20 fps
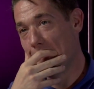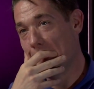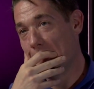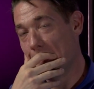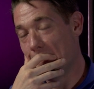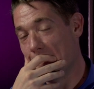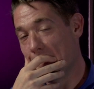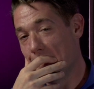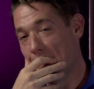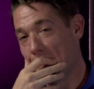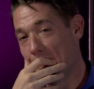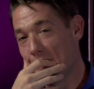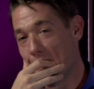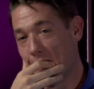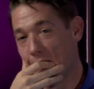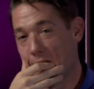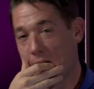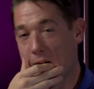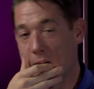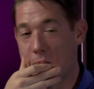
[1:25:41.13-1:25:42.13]
yeah,
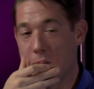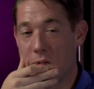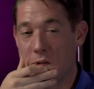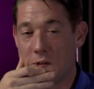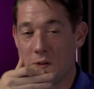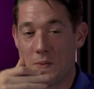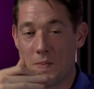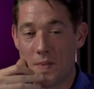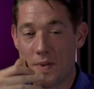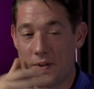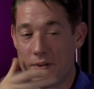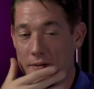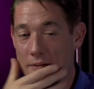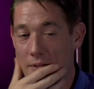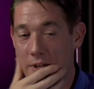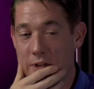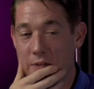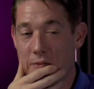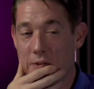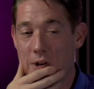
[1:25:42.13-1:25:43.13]
and presumably
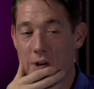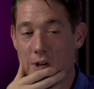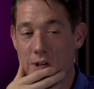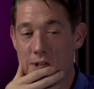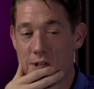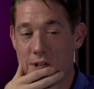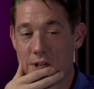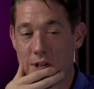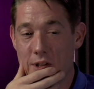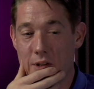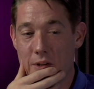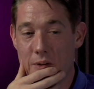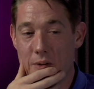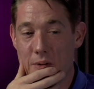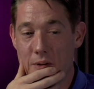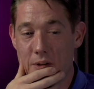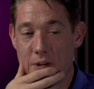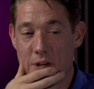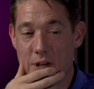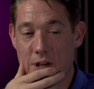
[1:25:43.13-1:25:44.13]
you've got to
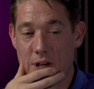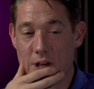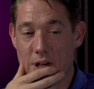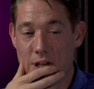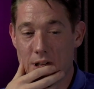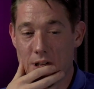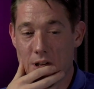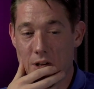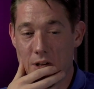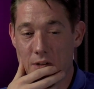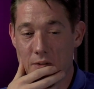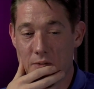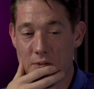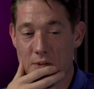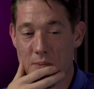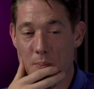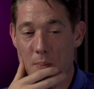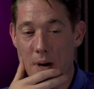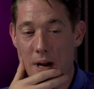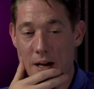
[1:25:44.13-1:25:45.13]
kind of
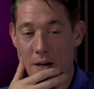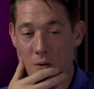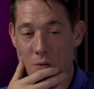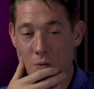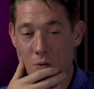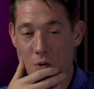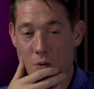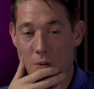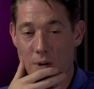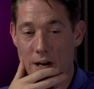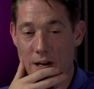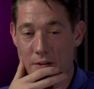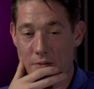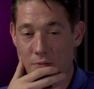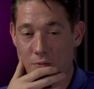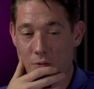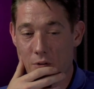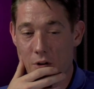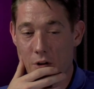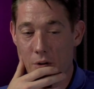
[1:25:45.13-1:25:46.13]
span all the way
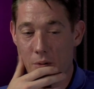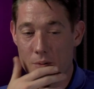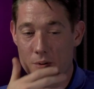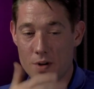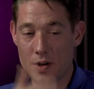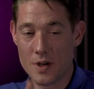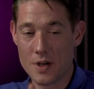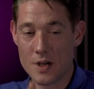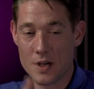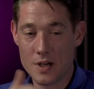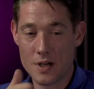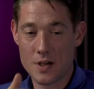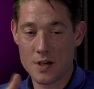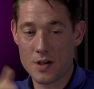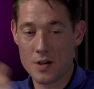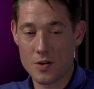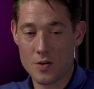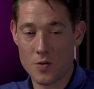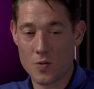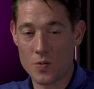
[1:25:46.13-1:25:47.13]
through
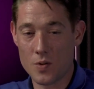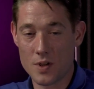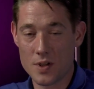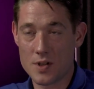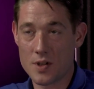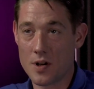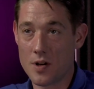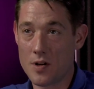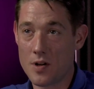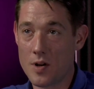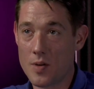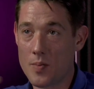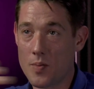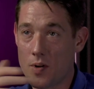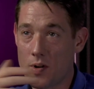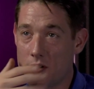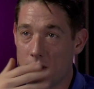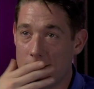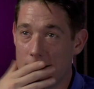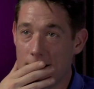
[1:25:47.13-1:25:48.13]
all the solo
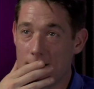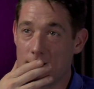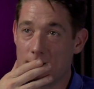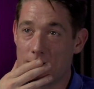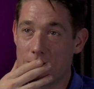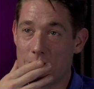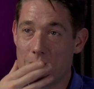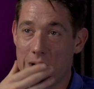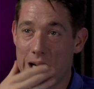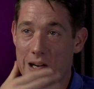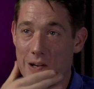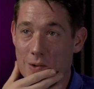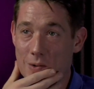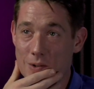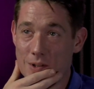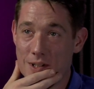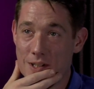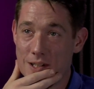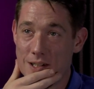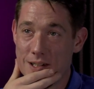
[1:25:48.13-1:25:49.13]
projects as
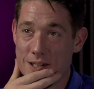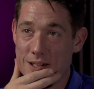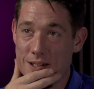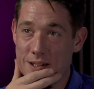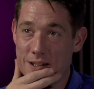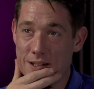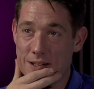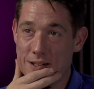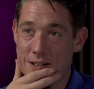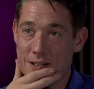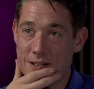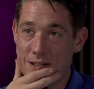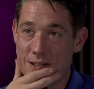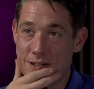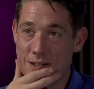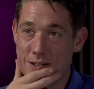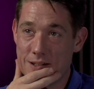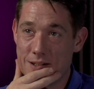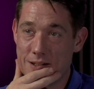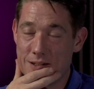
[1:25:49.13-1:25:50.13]
well, and
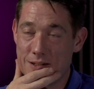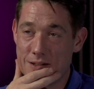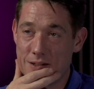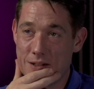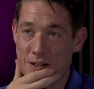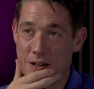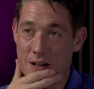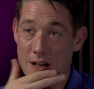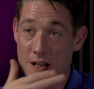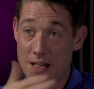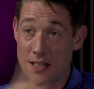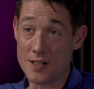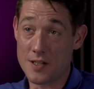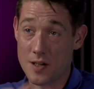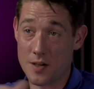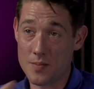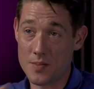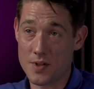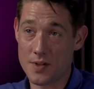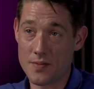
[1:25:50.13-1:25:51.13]
in
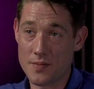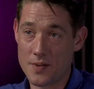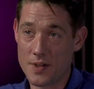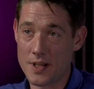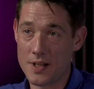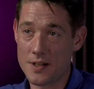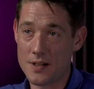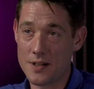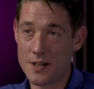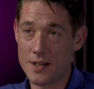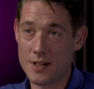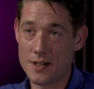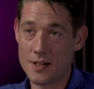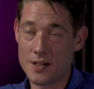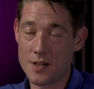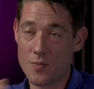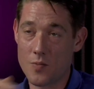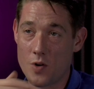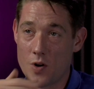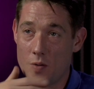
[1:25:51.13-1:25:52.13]
terms of the
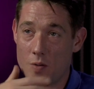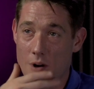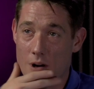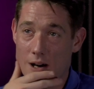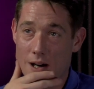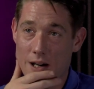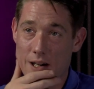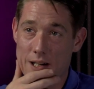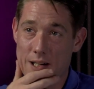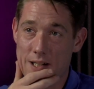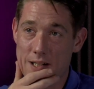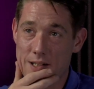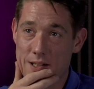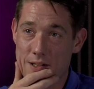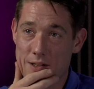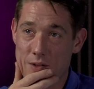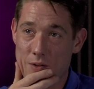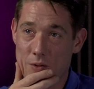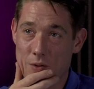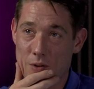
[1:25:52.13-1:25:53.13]
Wu
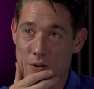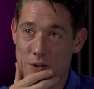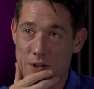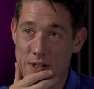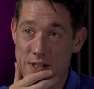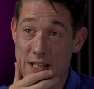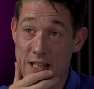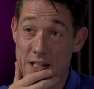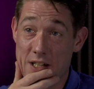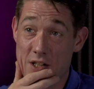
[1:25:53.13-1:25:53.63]
artists, or is it